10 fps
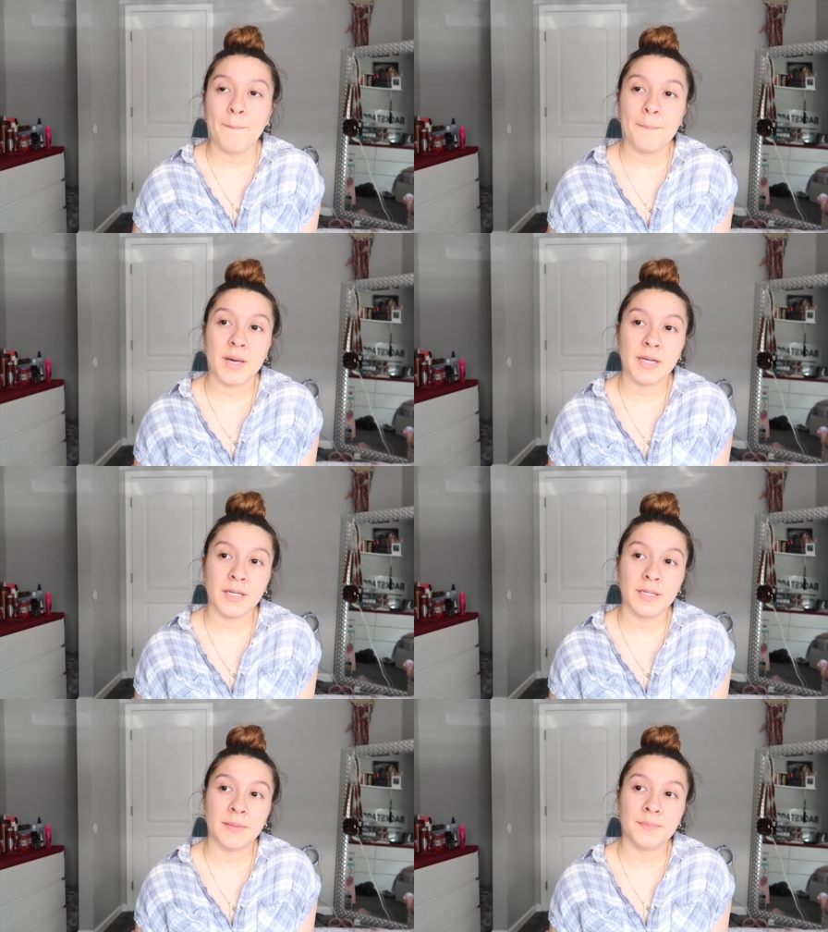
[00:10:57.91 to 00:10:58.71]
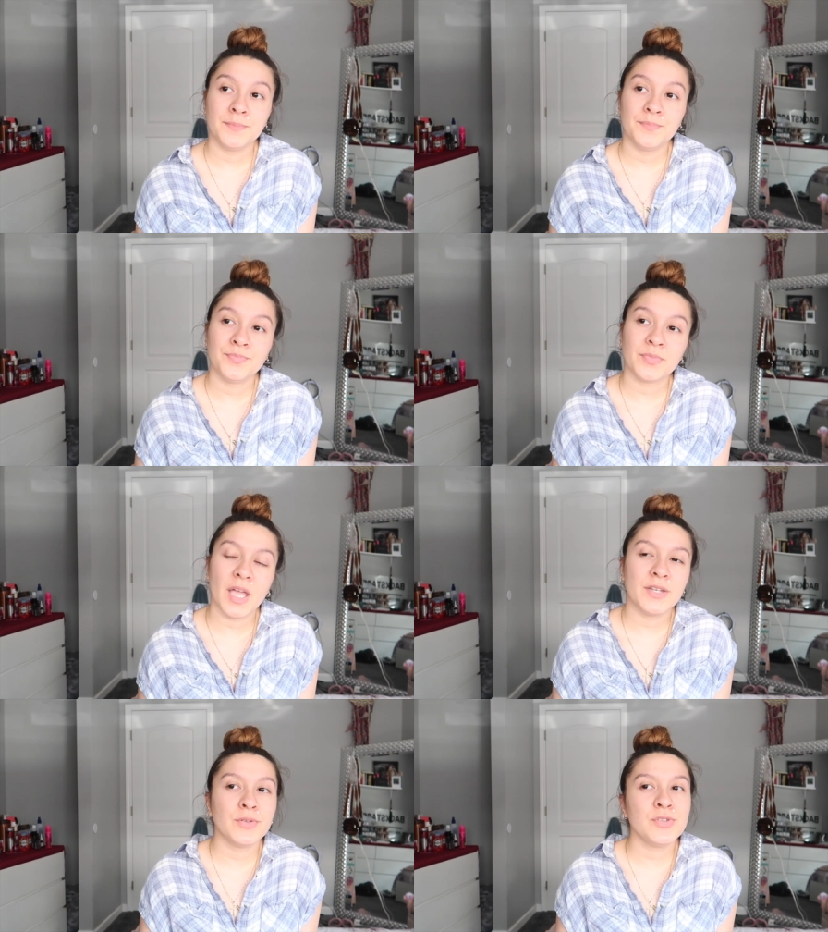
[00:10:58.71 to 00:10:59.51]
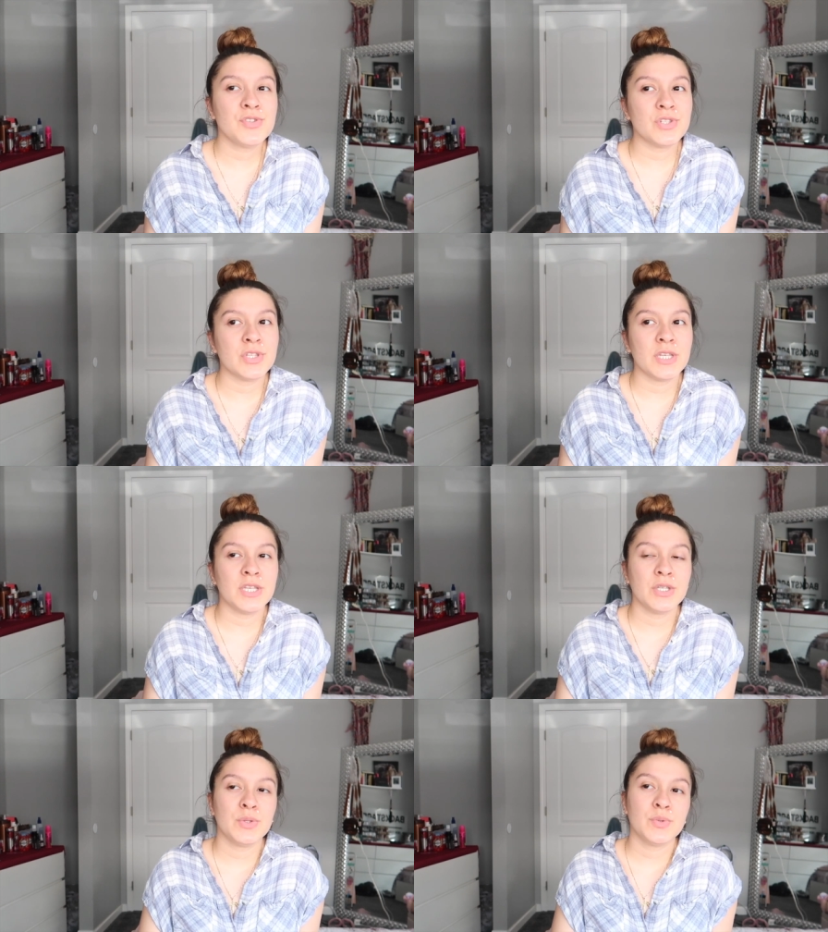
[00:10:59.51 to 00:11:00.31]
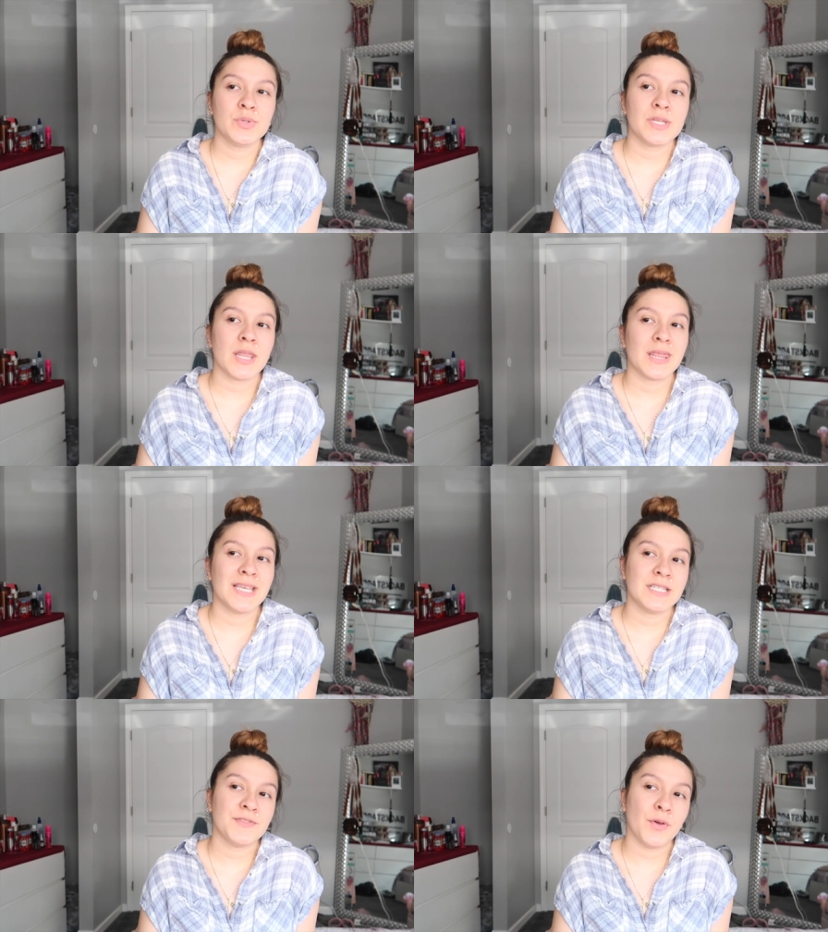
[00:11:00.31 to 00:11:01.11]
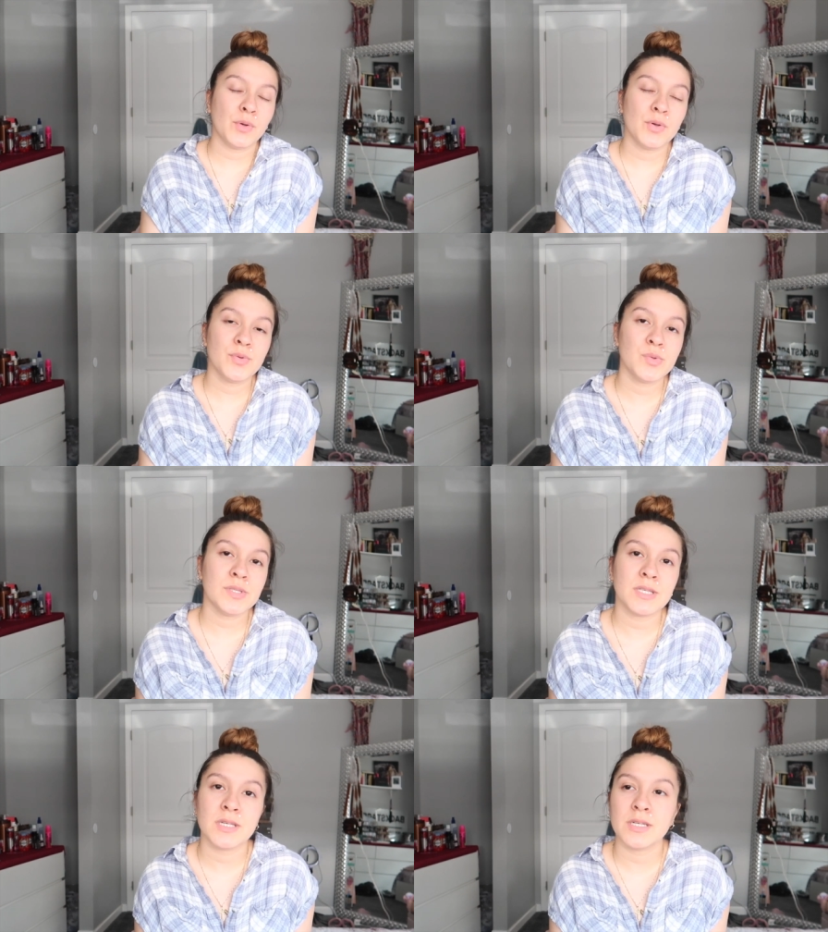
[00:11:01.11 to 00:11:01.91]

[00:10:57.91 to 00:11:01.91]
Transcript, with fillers: But um, I don't usually use these photos